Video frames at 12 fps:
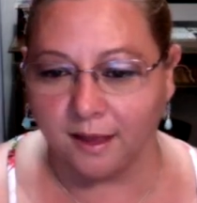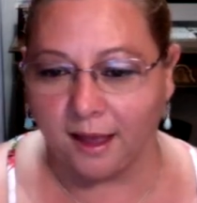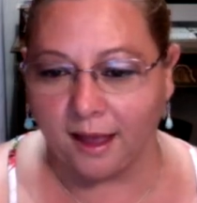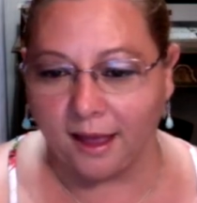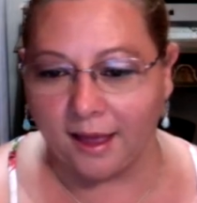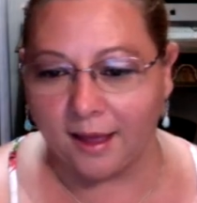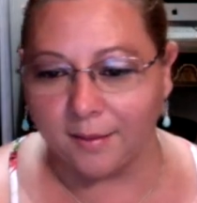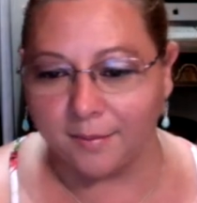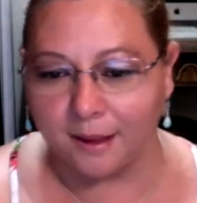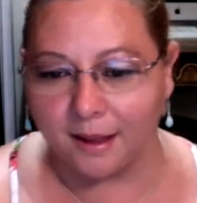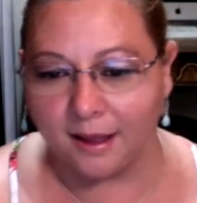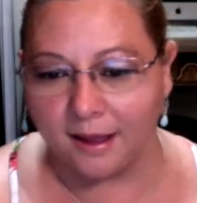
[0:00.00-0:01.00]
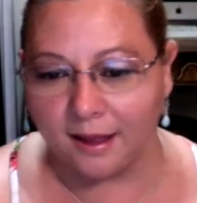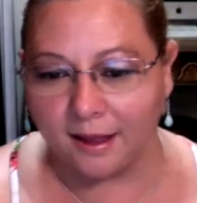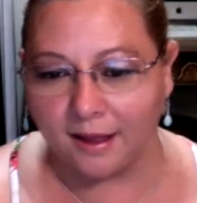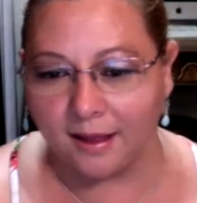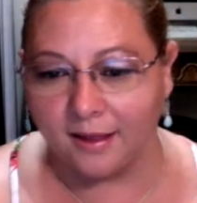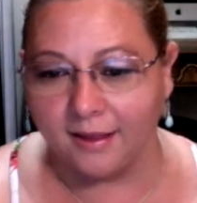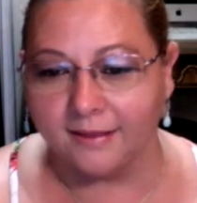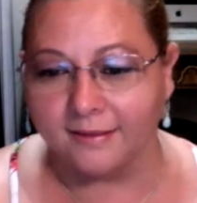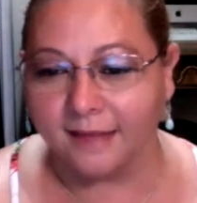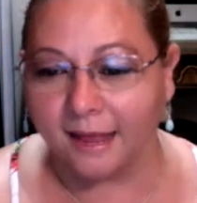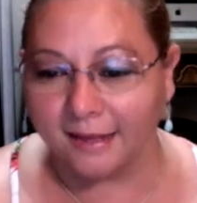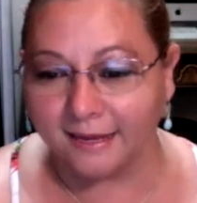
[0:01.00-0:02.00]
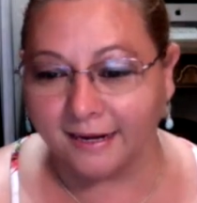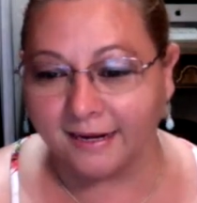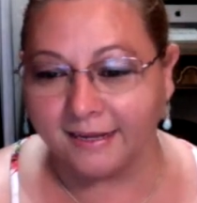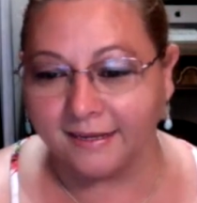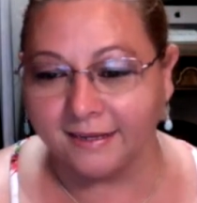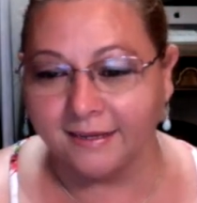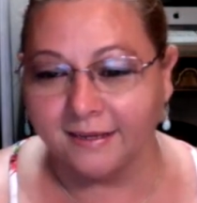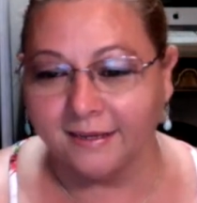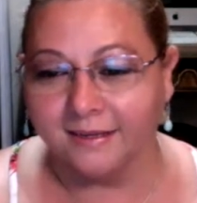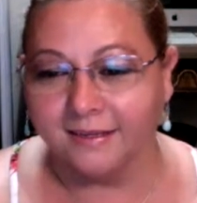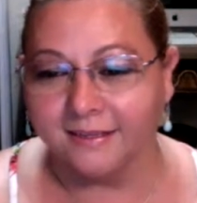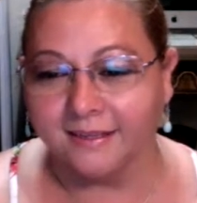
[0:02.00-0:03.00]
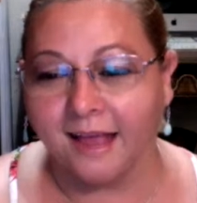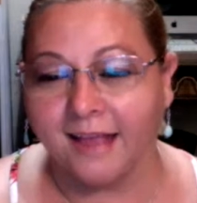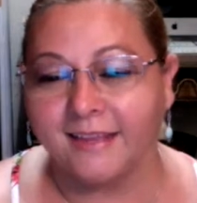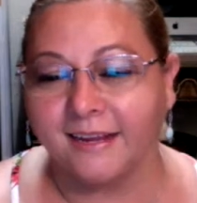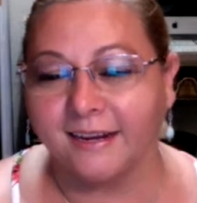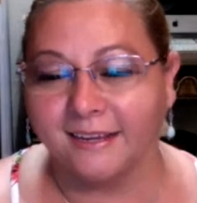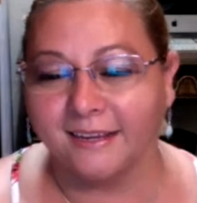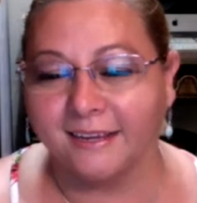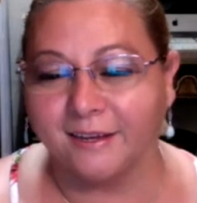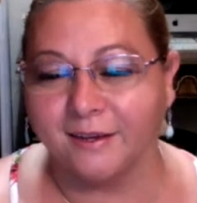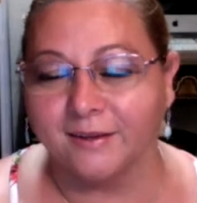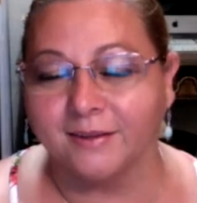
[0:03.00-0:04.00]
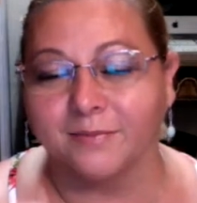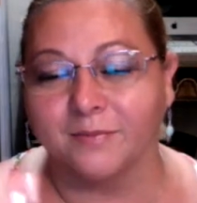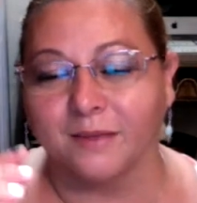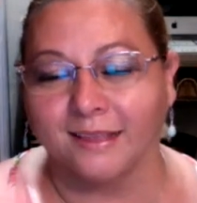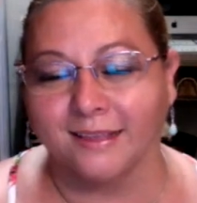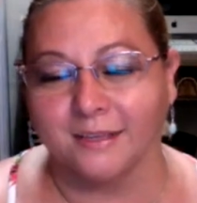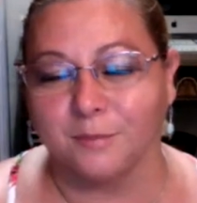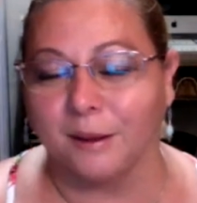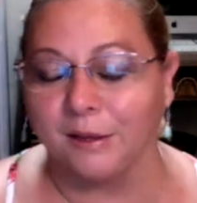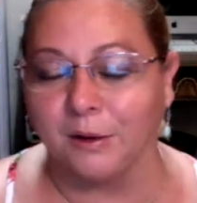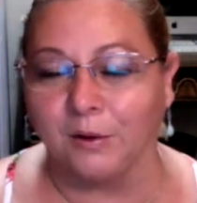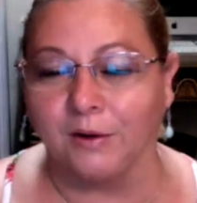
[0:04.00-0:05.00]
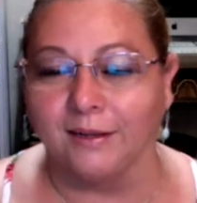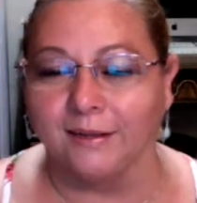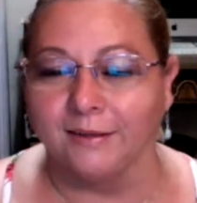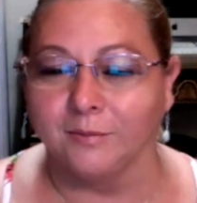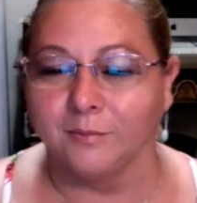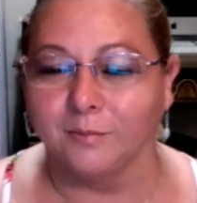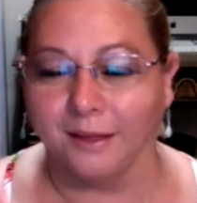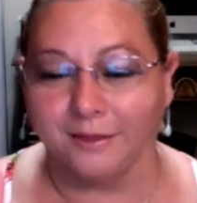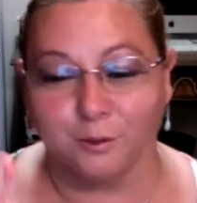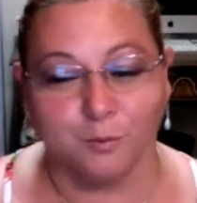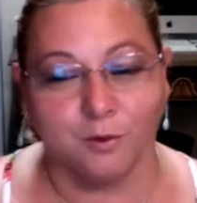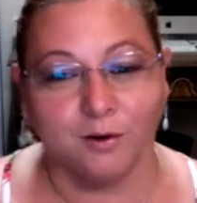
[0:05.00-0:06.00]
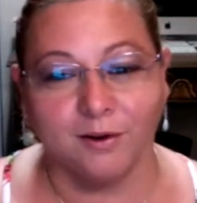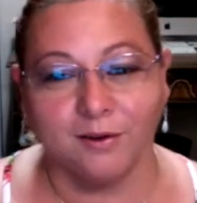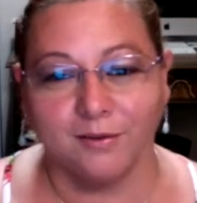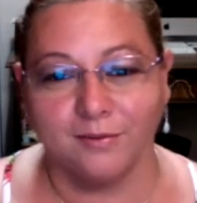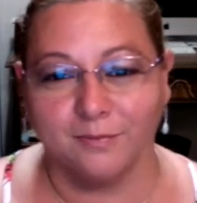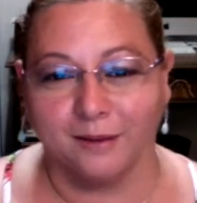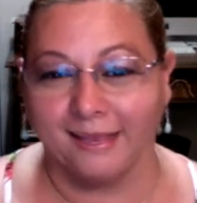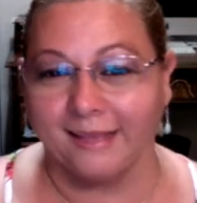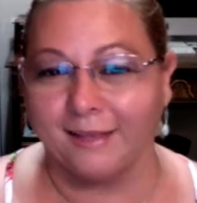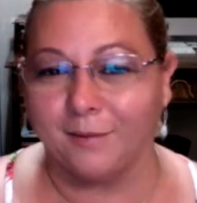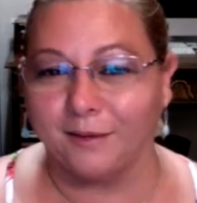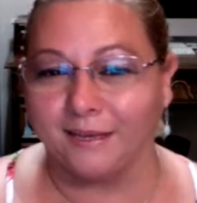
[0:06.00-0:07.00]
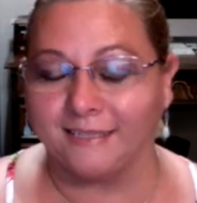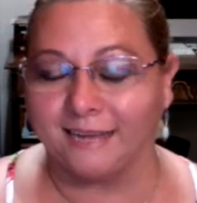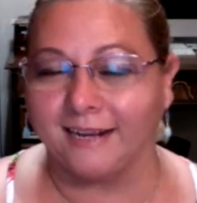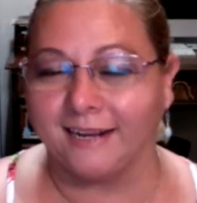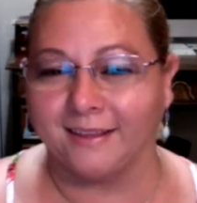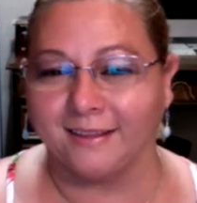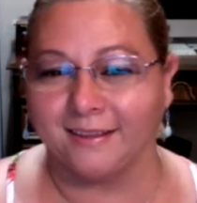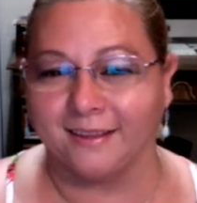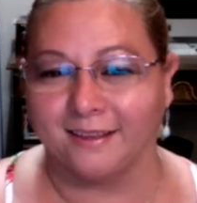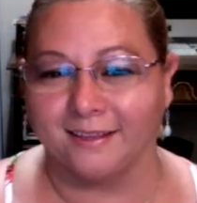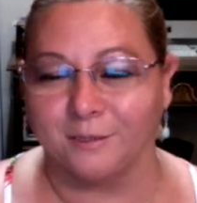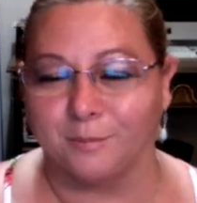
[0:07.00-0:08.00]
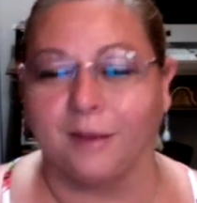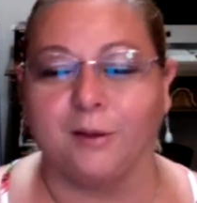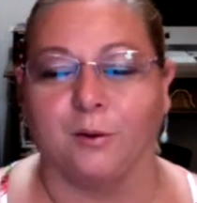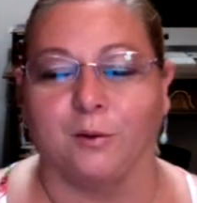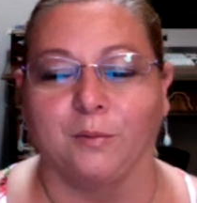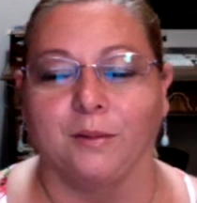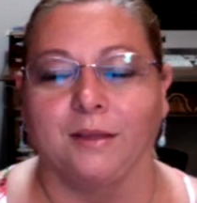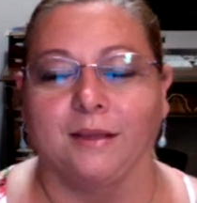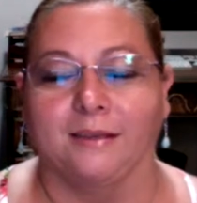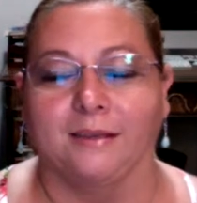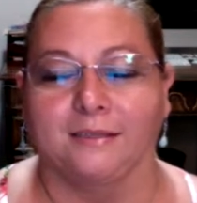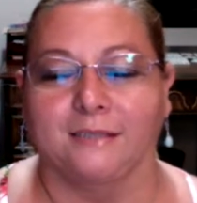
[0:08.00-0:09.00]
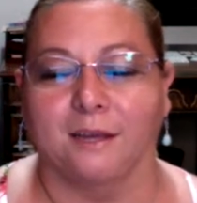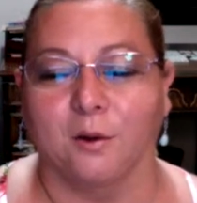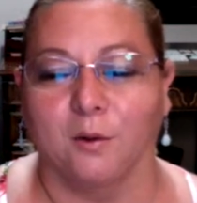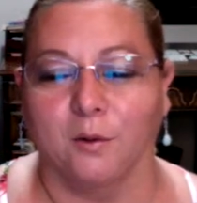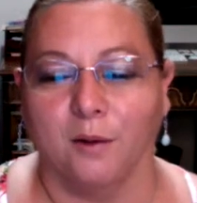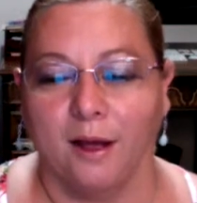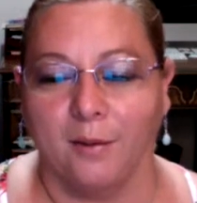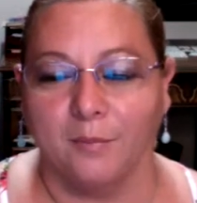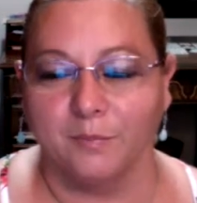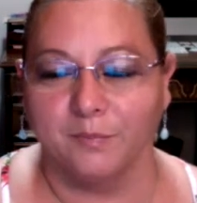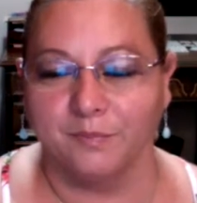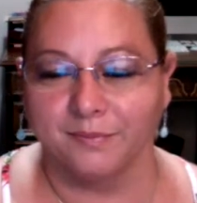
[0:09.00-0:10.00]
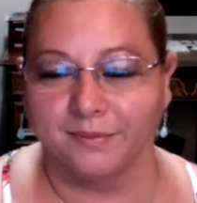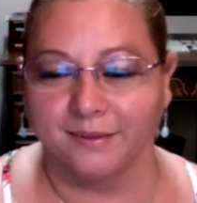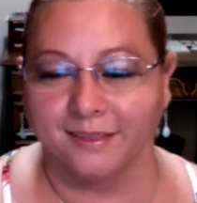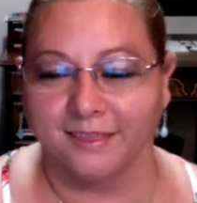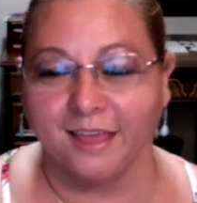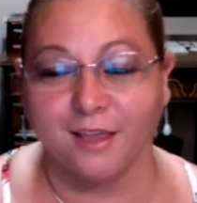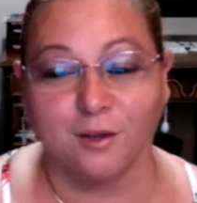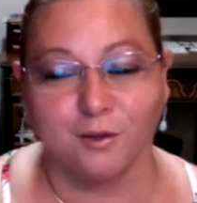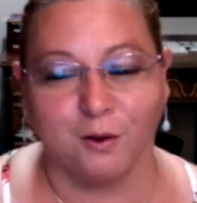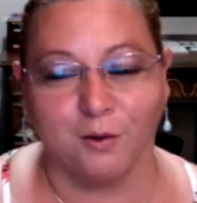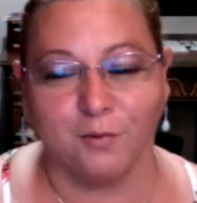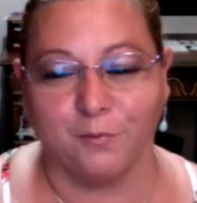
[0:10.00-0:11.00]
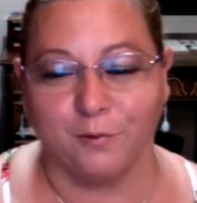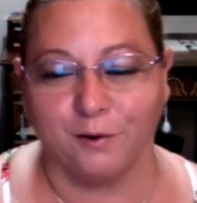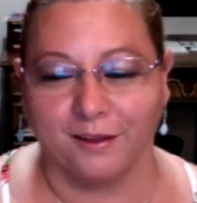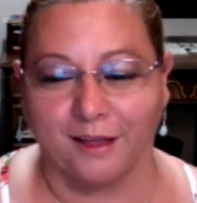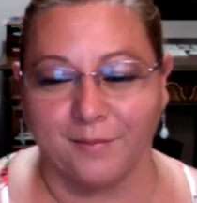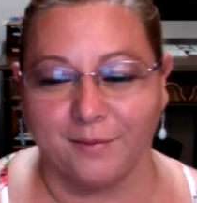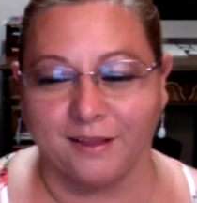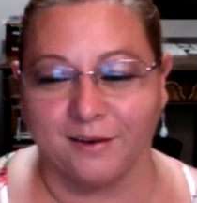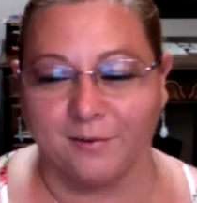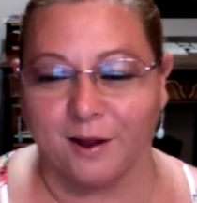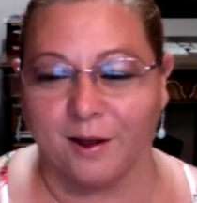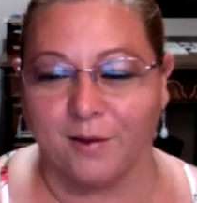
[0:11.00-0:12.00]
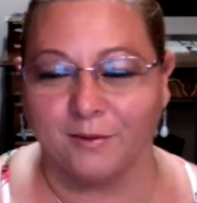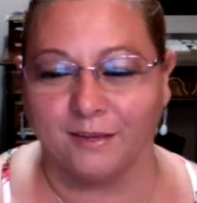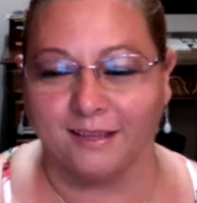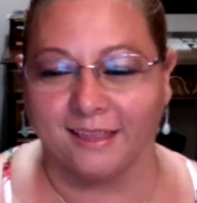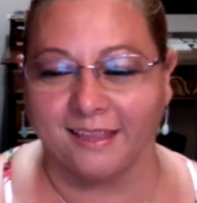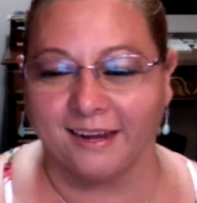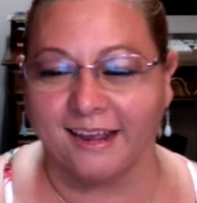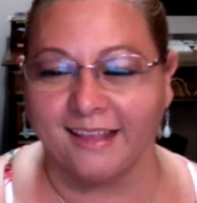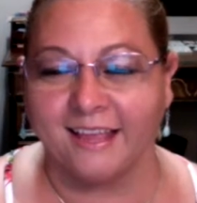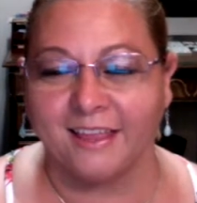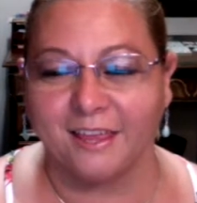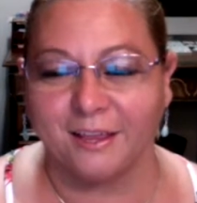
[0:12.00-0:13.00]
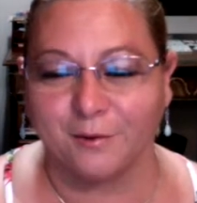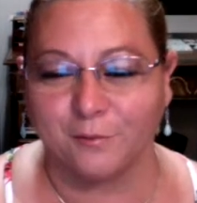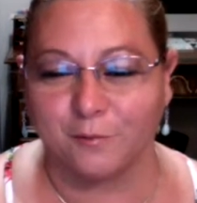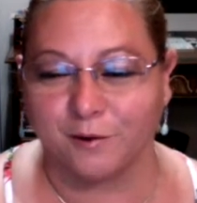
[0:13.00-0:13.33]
I have Natalie en español, but tomorrow, mañana voy a estar en español. So thank you though for coming around, and Adriana, thank you for